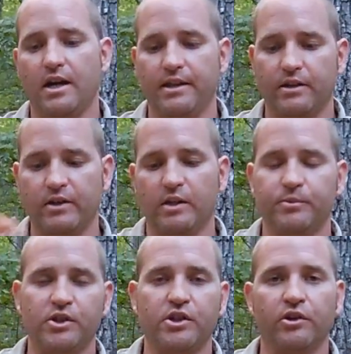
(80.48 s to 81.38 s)
That'll help
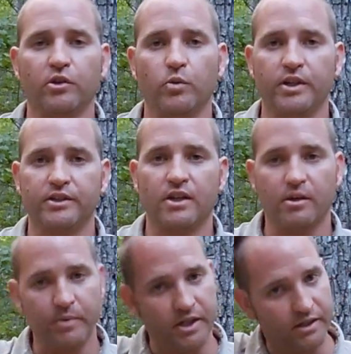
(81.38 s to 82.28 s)
secure it when it's
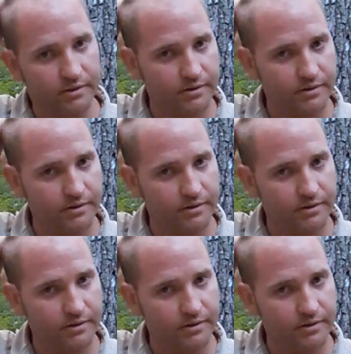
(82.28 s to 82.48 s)
not being,